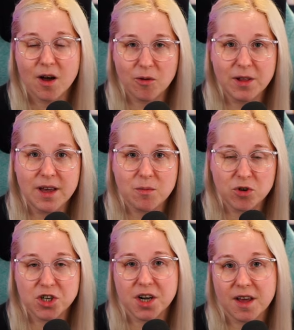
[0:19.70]
I really
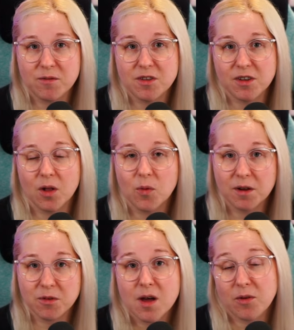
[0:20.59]
appreciate every single one
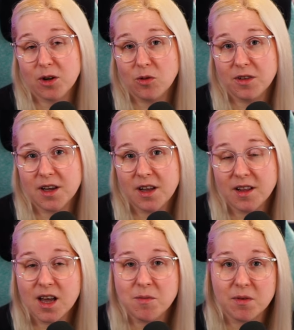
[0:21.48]
of you. Without losing any
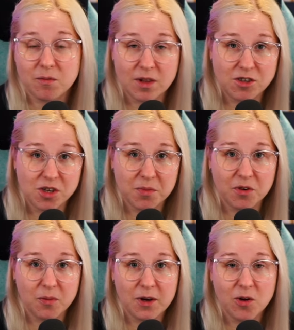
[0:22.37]
time, let's jump into
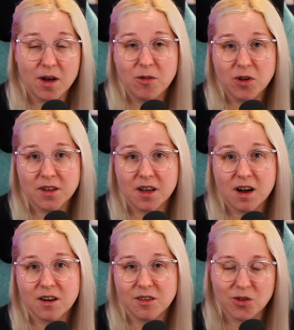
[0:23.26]
the video, have a look at the
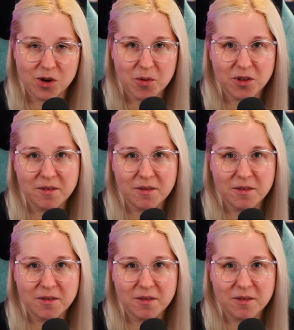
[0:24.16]
cards and talk about the